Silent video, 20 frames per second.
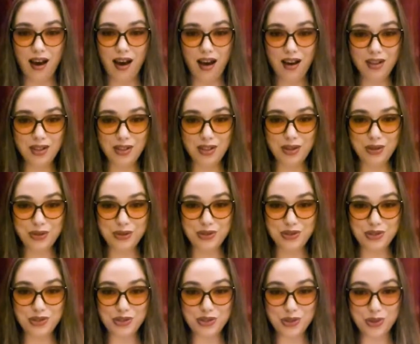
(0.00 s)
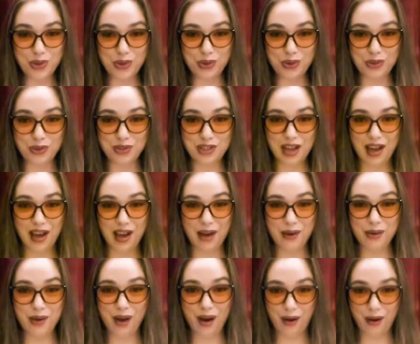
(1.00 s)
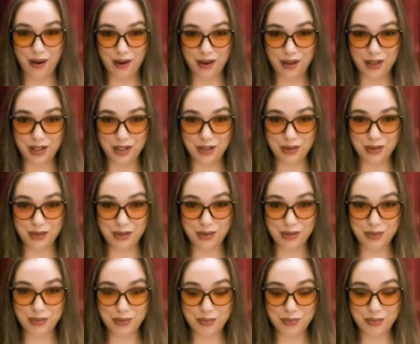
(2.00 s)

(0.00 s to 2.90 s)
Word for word: Uncle Scrooge, how are you?